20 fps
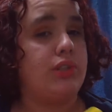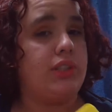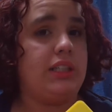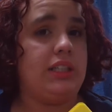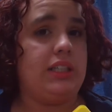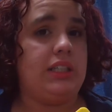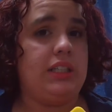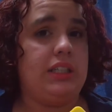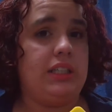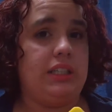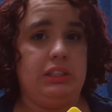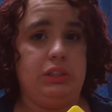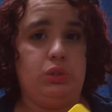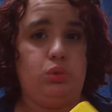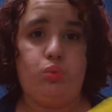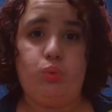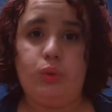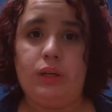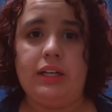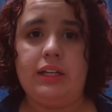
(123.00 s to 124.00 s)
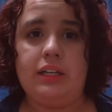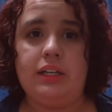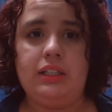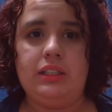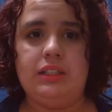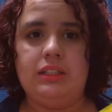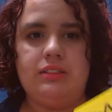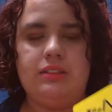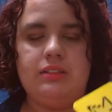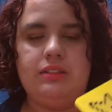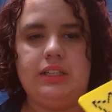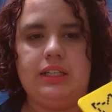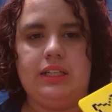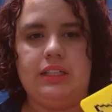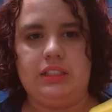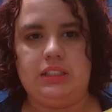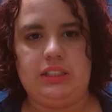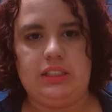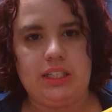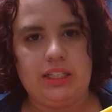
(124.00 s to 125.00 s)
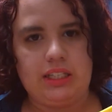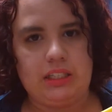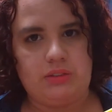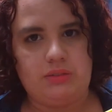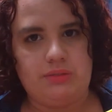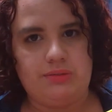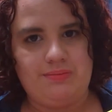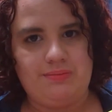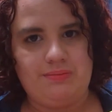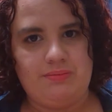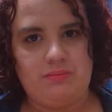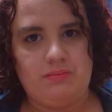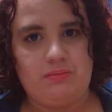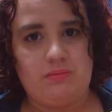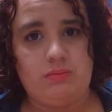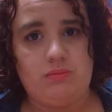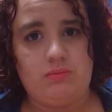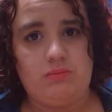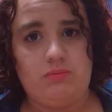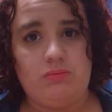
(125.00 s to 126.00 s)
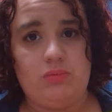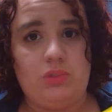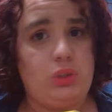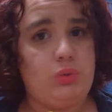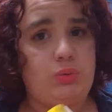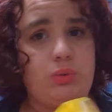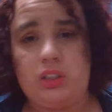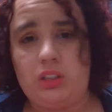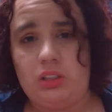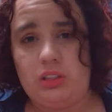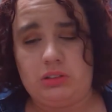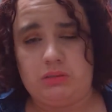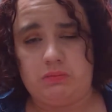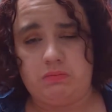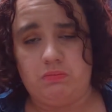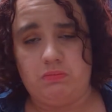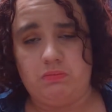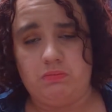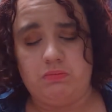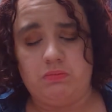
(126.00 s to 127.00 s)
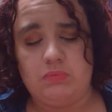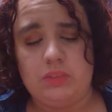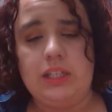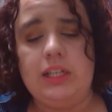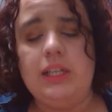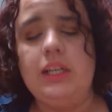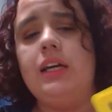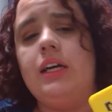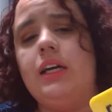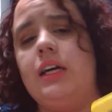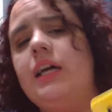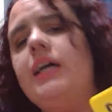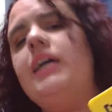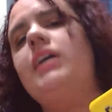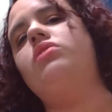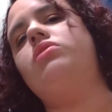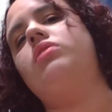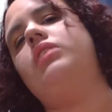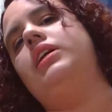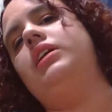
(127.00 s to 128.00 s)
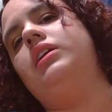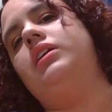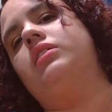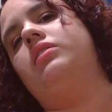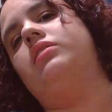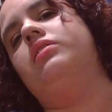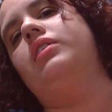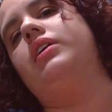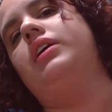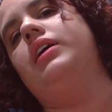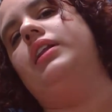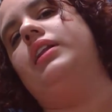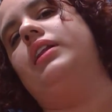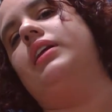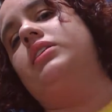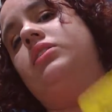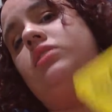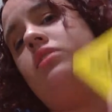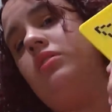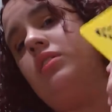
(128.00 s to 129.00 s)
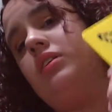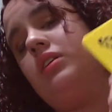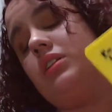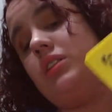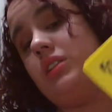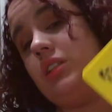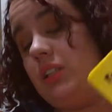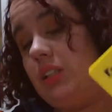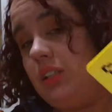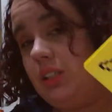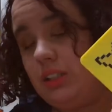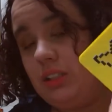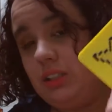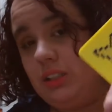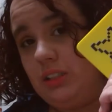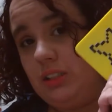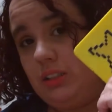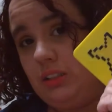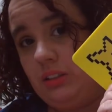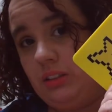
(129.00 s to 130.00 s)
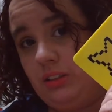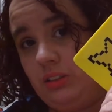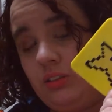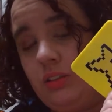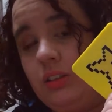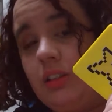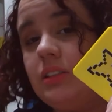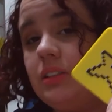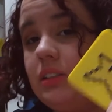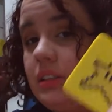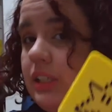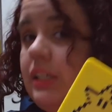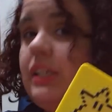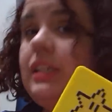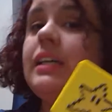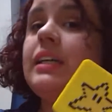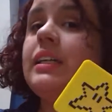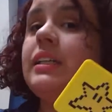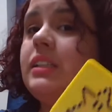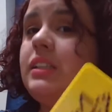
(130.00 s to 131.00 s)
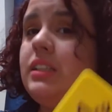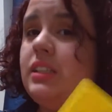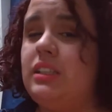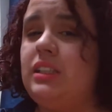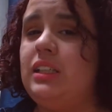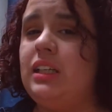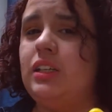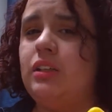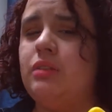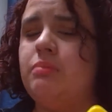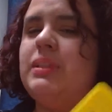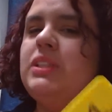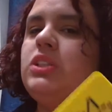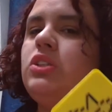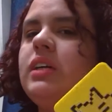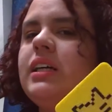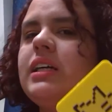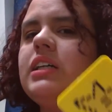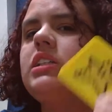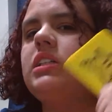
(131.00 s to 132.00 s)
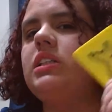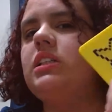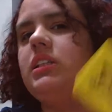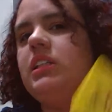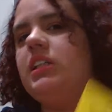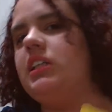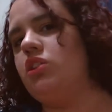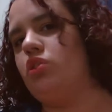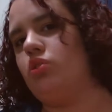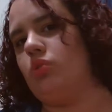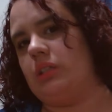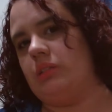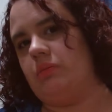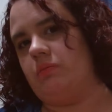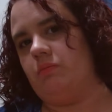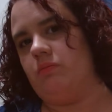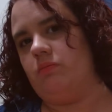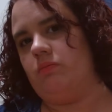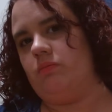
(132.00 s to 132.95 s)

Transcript: say is red as yellow, you wouldn't know. And how do I know that you're not saying that this is yellow, but you're actually seeing green?